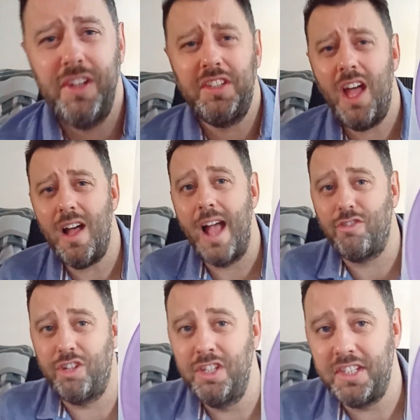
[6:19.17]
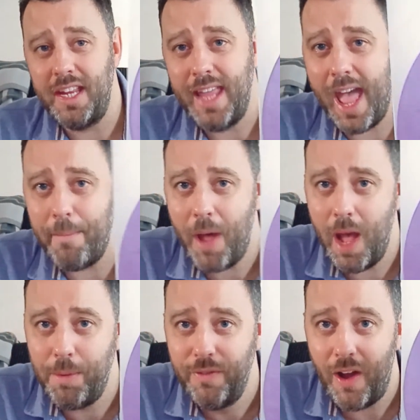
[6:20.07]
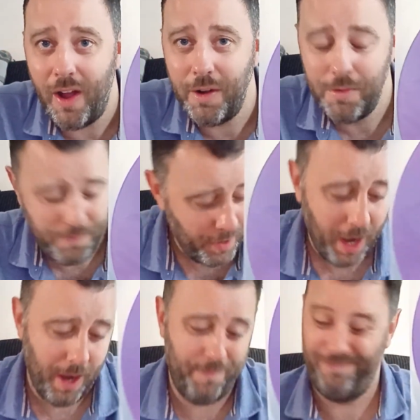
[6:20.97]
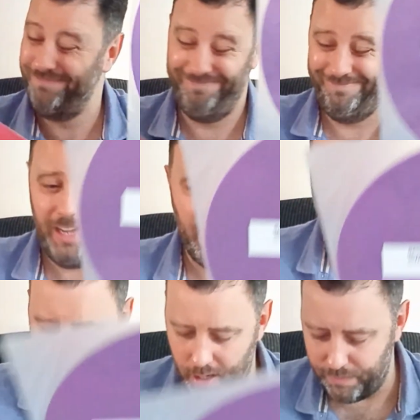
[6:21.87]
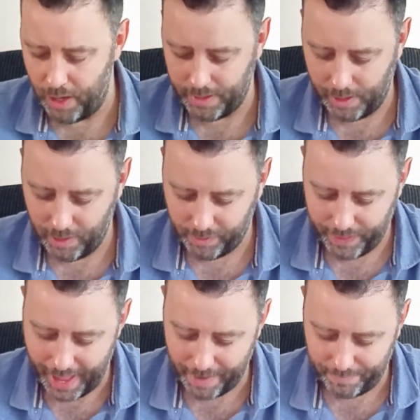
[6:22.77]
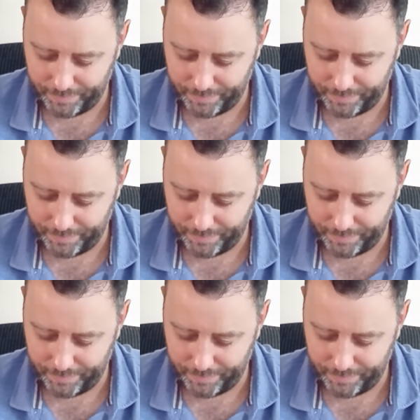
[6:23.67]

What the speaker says: a start, as you can see, yeah, purple vinyl. I kind of like the look of that.